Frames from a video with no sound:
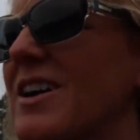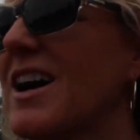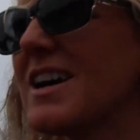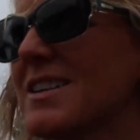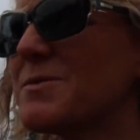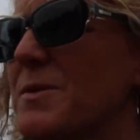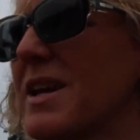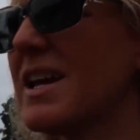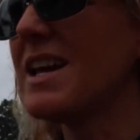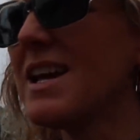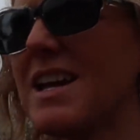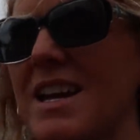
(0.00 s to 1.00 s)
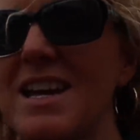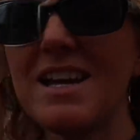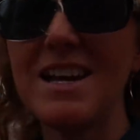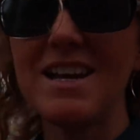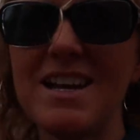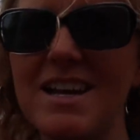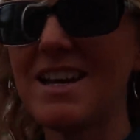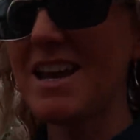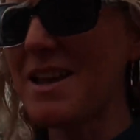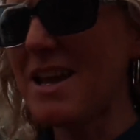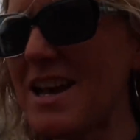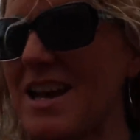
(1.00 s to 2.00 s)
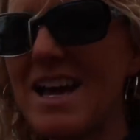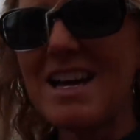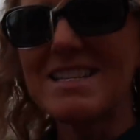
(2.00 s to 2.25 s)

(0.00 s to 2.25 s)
you guys, we can't yet.